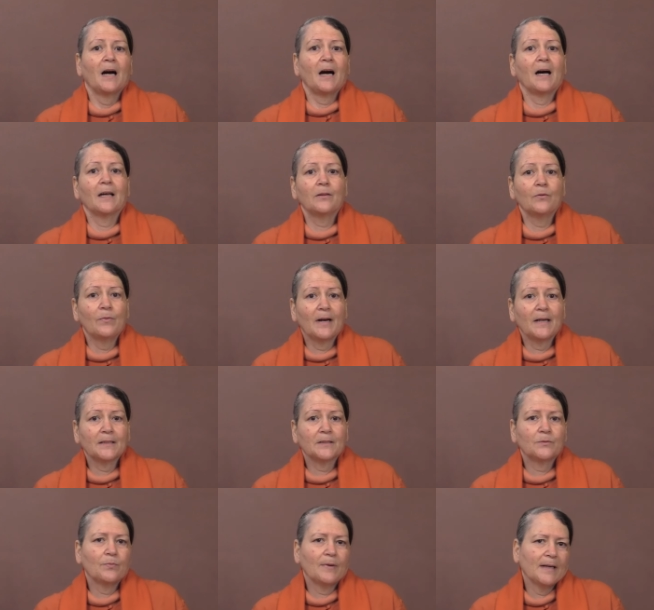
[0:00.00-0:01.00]

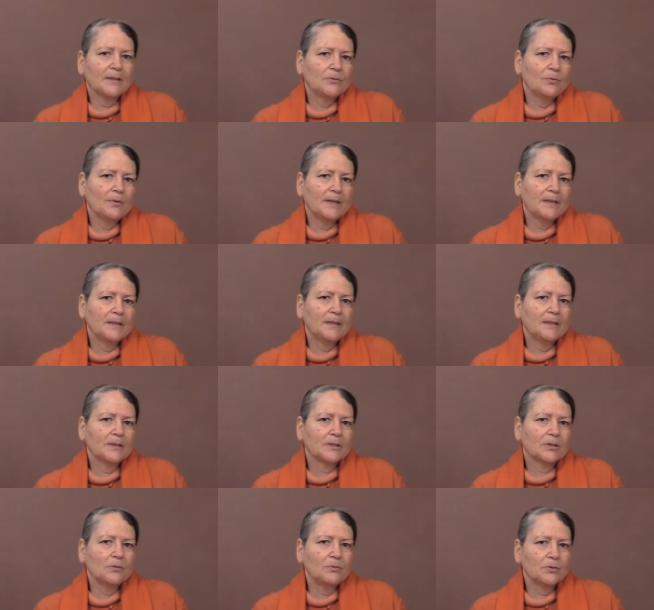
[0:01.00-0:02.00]
Otherwise, why do I need a
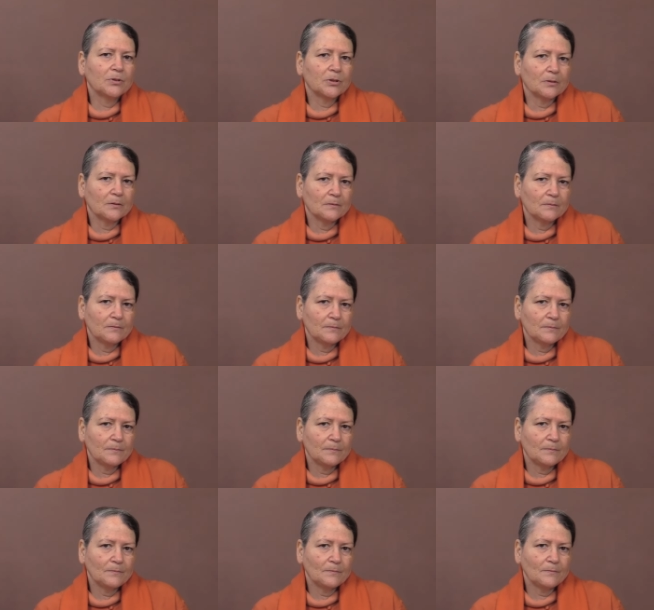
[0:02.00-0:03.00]
solution?
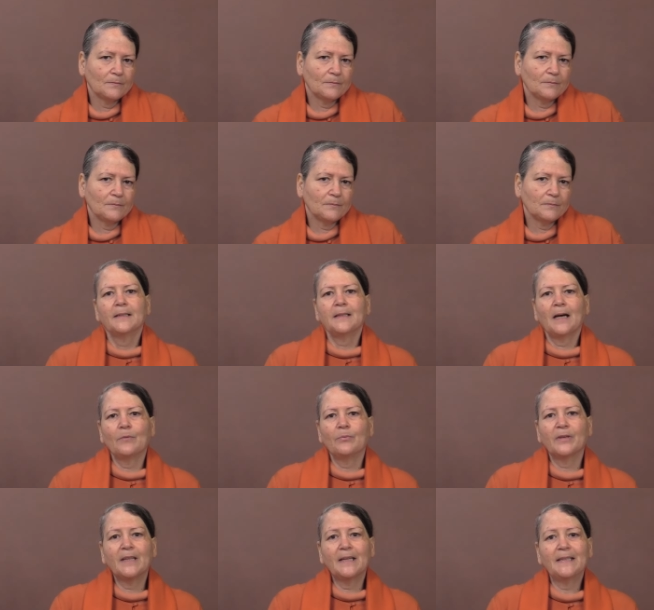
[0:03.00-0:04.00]
Now,
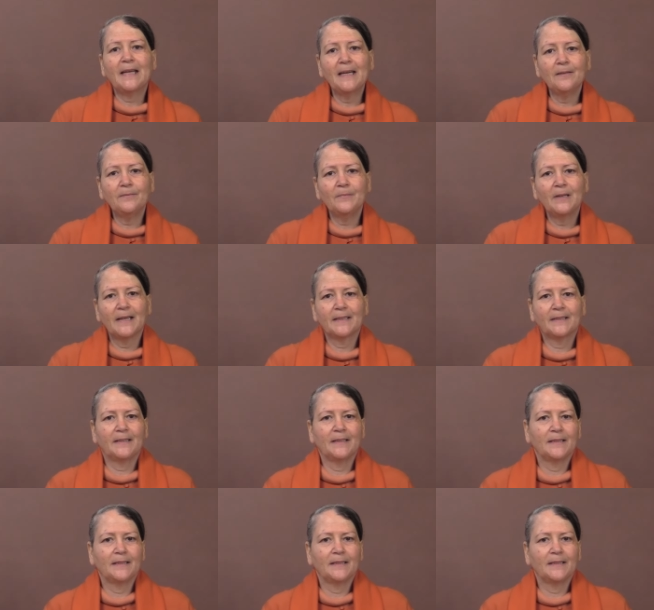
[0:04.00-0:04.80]
with a name like